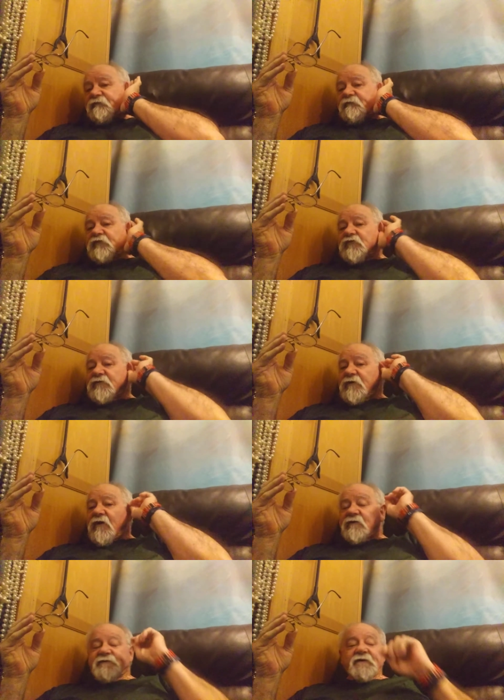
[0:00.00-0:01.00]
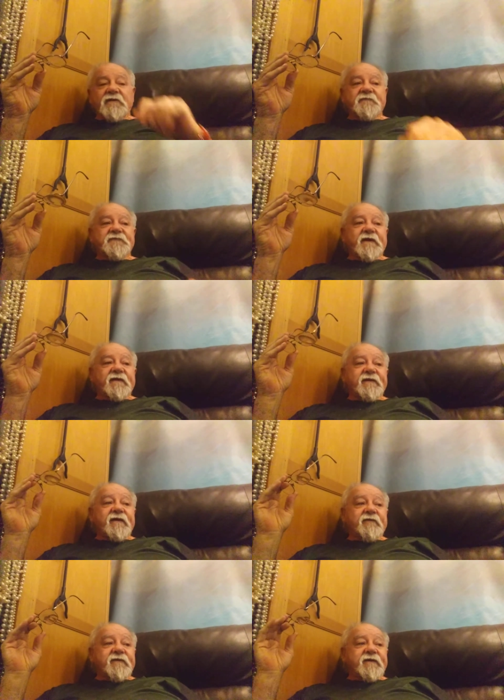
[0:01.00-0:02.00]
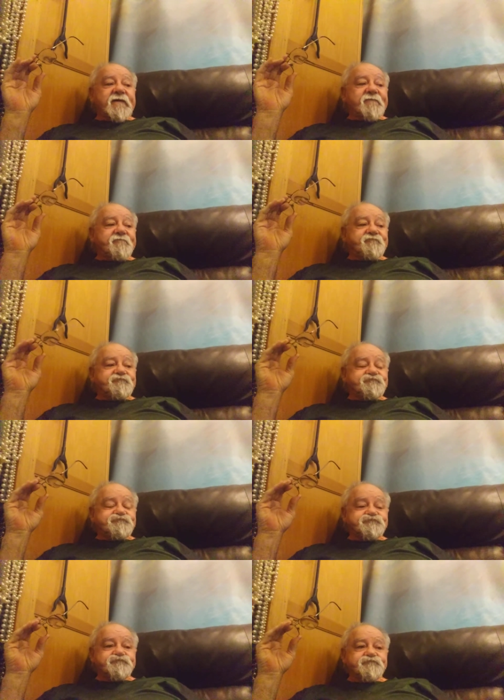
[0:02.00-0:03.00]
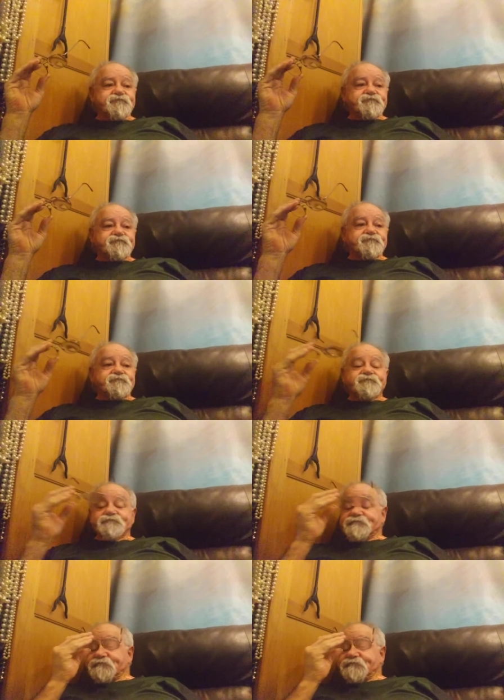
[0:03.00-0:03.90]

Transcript: fruit cocktail upside down cake. Ooh.